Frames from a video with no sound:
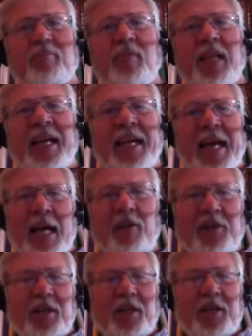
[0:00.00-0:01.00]
and
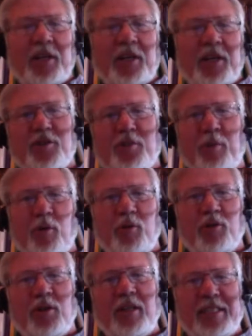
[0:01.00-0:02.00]
Allen Dulles has
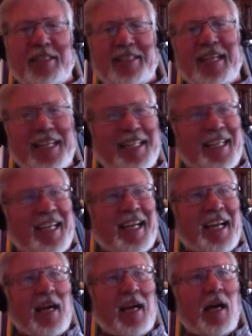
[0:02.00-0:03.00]
supposedly said,
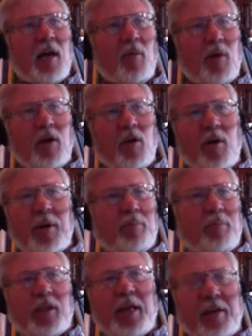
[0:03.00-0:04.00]
uh, well, go ahead and
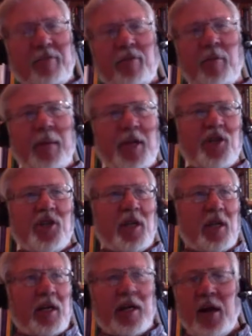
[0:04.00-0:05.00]
put that information
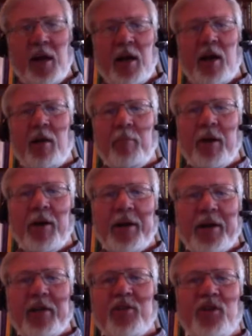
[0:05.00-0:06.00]
in there.
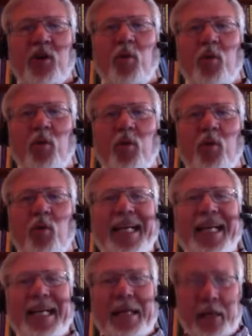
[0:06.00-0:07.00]
Americans don't
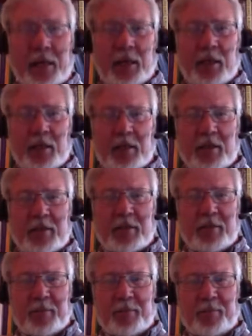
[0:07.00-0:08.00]
read.
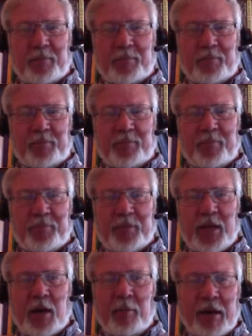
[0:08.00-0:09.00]
Yeah.
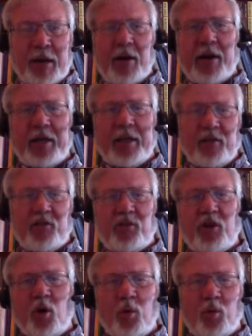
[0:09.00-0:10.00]
Americans
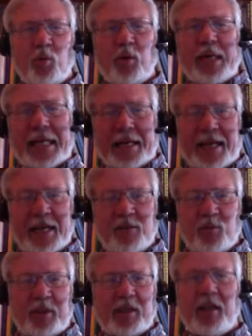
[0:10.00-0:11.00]
don't read. That's
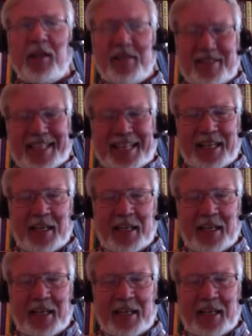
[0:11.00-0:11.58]
what Dulles said.